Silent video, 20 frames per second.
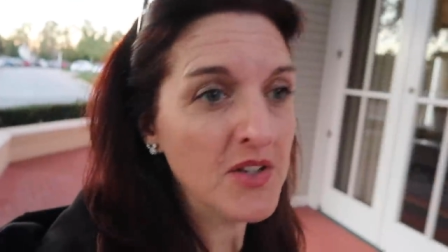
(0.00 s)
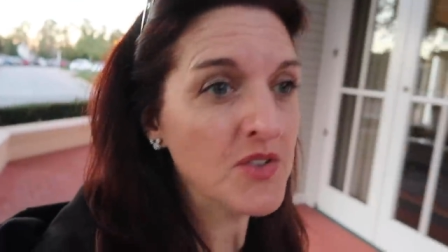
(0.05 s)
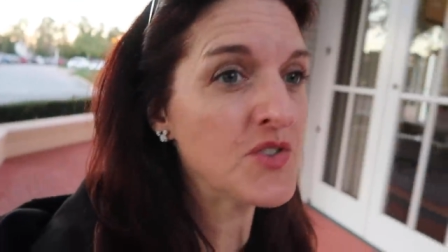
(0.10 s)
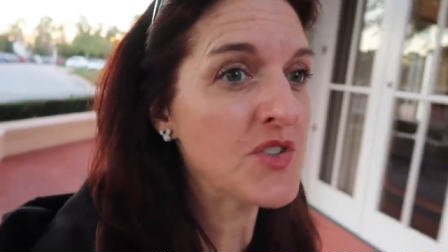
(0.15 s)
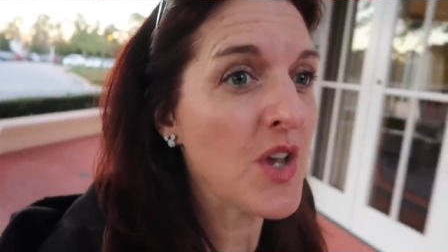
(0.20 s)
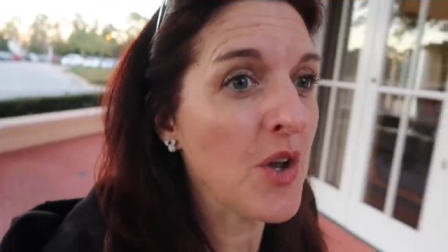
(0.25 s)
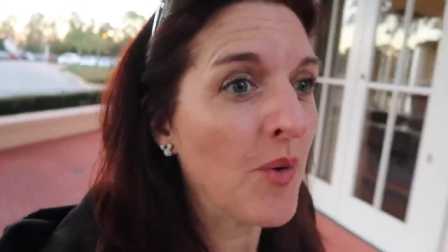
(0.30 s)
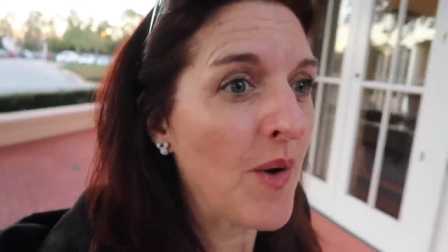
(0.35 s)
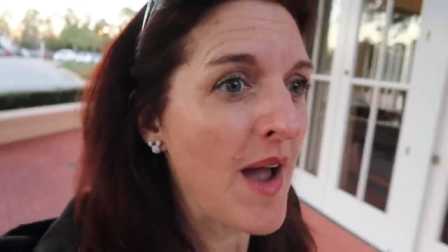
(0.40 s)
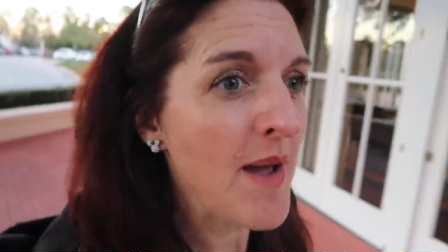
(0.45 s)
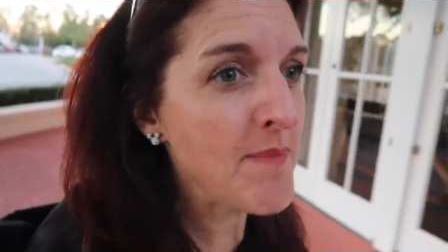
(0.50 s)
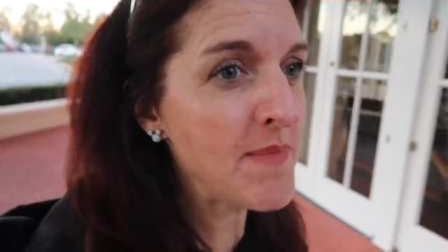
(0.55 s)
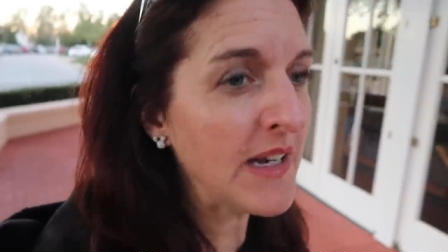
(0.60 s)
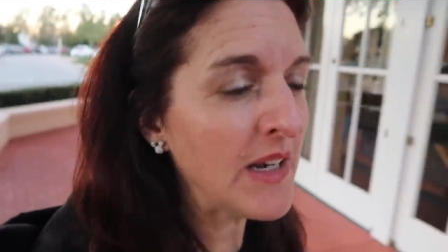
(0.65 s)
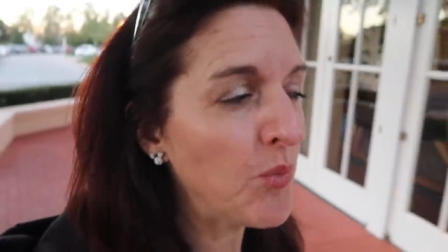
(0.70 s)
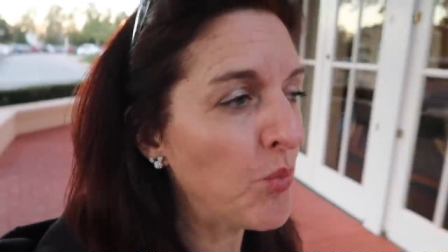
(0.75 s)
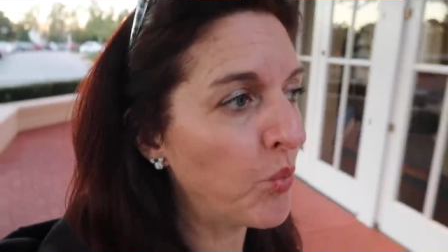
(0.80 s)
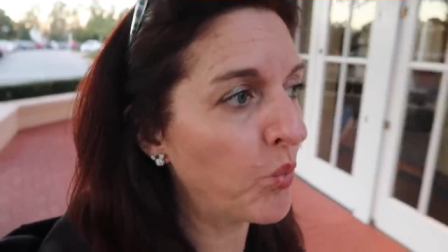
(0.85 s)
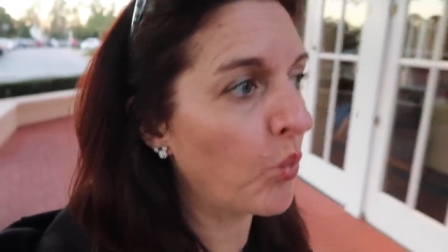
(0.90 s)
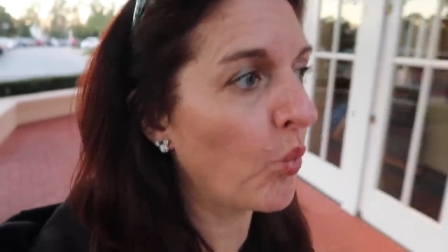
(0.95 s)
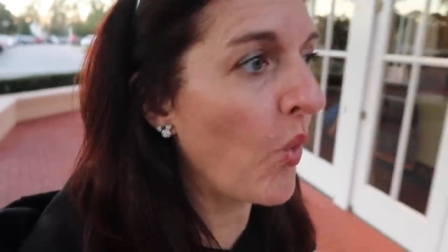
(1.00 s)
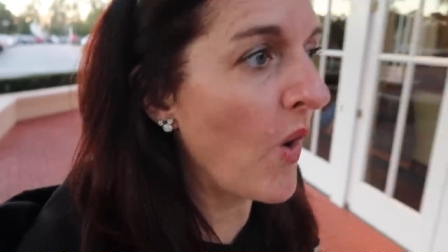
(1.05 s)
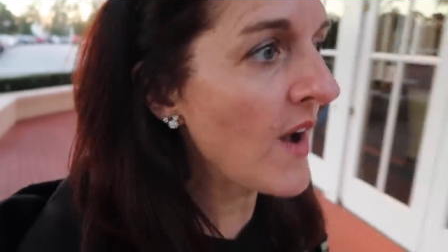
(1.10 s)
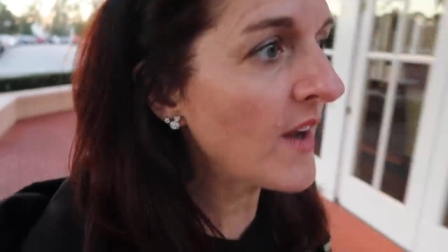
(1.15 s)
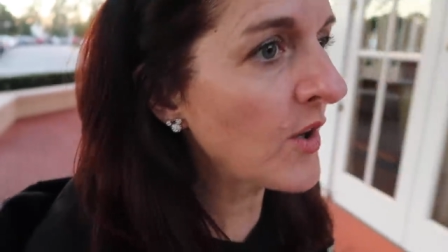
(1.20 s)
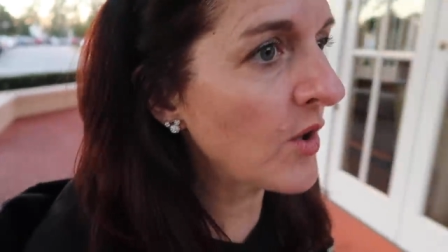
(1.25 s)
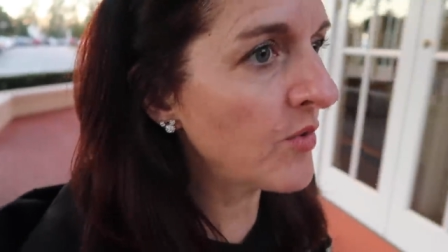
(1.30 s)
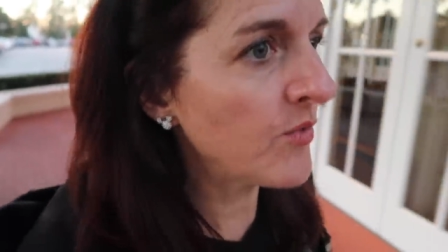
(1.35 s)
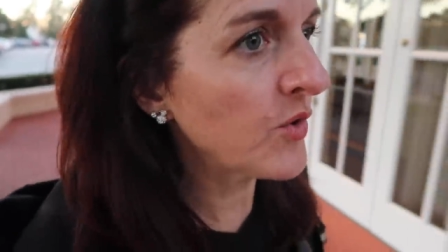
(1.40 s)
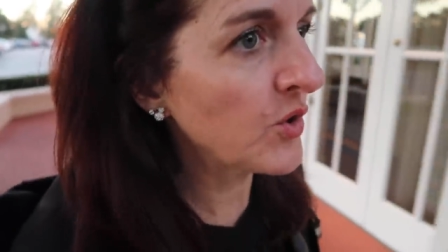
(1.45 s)
So I'm gonna
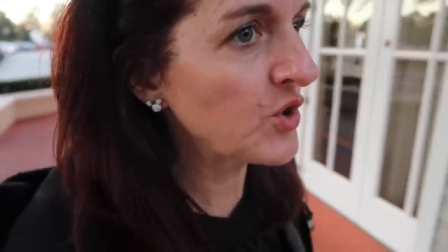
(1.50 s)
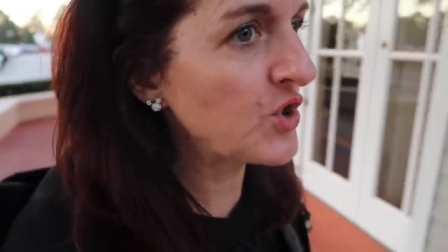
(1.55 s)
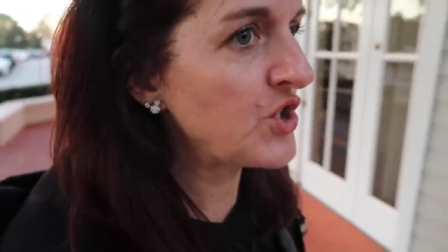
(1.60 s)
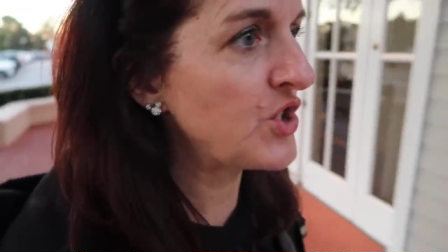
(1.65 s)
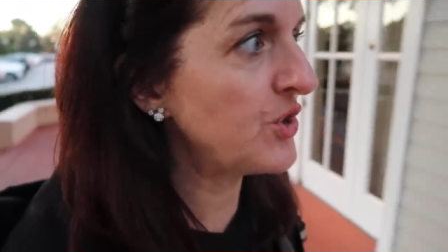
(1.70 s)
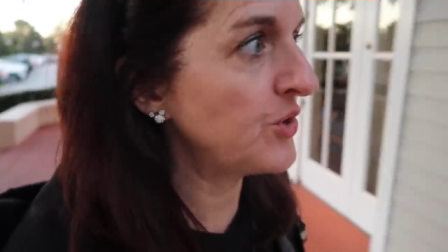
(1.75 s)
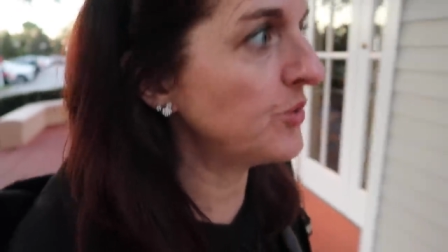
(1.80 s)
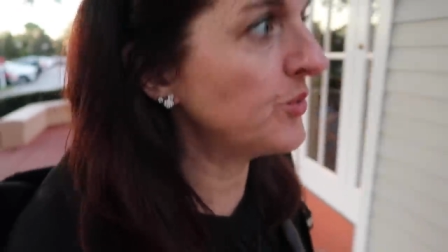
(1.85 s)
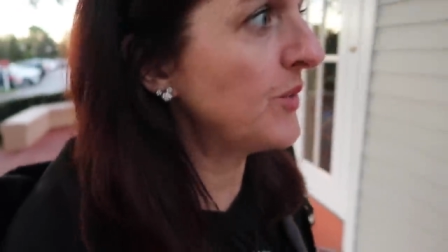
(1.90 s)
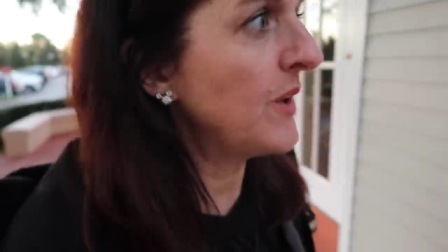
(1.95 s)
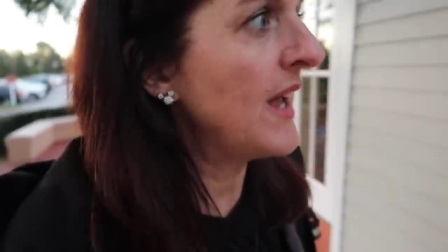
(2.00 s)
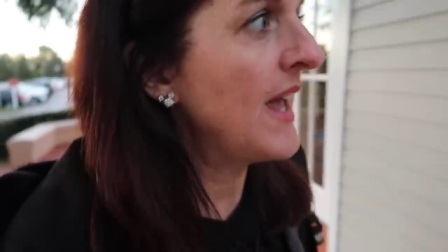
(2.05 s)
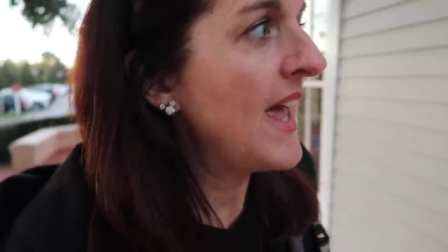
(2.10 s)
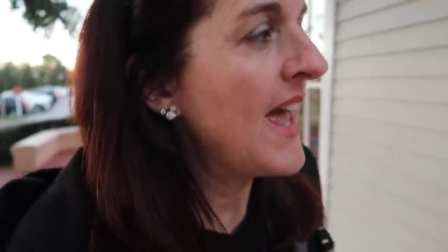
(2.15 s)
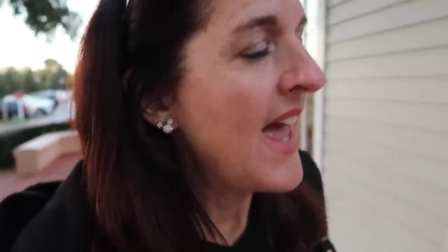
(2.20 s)
walk over to